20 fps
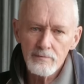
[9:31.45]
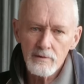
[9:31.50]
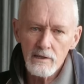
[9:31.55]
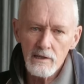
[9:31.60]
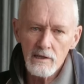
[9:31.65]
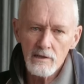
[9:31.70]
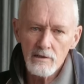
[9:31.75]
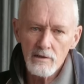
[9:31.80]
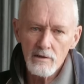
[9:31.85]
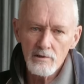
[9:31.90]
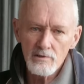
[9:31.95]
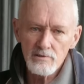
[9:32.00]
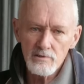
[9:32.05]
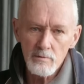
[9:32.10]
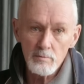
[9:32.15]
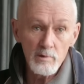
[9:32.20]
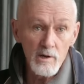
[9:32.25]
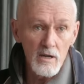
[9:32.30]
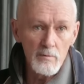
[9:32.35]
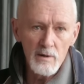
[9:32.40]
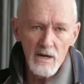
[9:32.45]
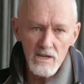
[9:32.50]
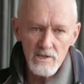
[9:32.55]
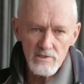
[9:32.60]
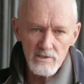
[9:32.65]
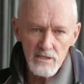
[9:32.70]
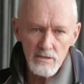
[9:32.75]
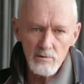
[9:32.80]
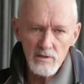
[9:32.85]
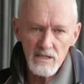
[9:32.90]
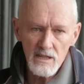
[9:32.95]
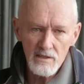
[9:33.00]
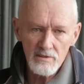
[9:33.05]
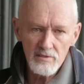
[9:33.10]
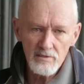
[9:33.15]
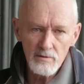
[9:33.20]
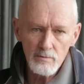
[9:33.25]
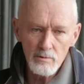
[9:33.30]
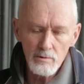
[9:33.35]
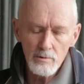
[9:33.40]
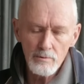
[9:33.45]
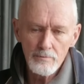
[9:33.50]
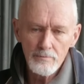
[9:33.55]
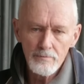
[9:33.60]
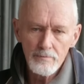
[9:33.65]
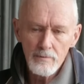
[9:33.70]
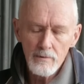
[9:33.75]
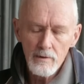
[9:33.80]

and I was a probationary constable.